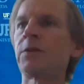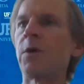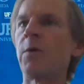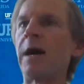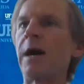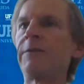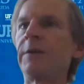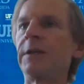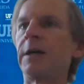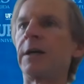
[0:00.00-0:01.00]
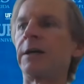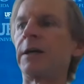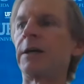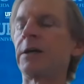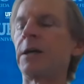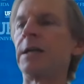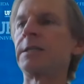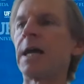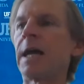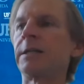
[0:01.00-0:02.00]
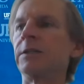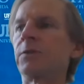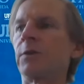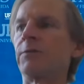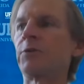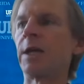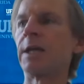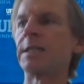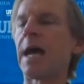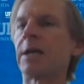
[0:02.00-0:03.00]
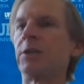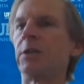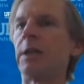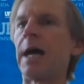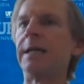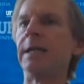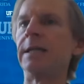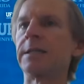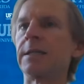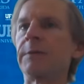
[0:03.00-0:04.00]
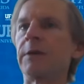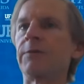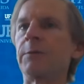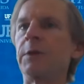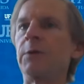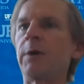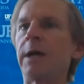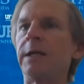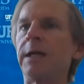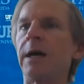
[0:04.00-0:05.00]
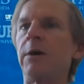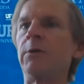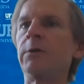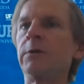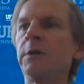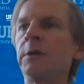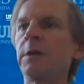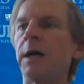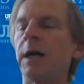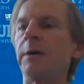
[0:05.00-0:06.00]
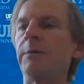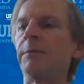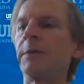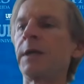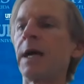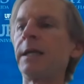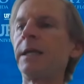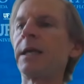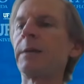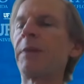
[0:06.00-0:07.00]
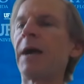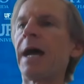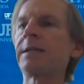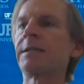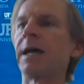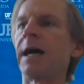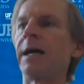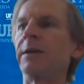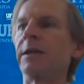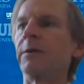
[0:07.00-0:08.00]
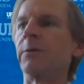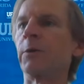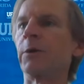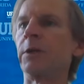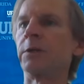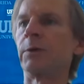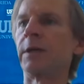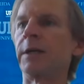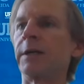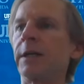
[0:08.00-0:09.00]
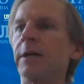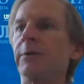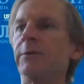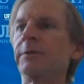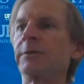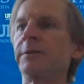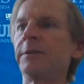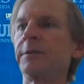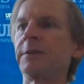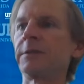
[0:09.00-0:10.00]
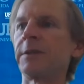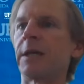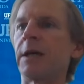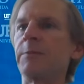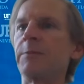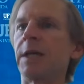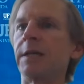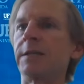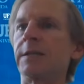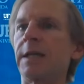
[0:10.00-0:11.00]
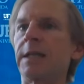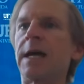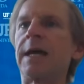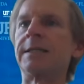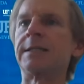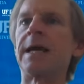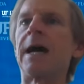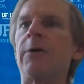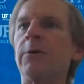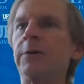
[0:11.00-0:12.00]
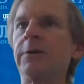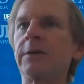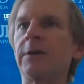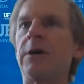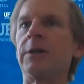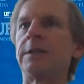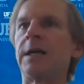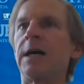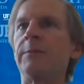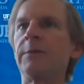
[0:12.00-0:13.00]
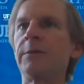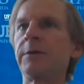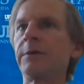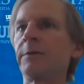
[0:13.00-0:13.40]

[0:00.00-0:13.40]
So often our contact is sort of transactional. I need something from you right now. How do you get past that in a world where, like Hub says, deadline is now all the time?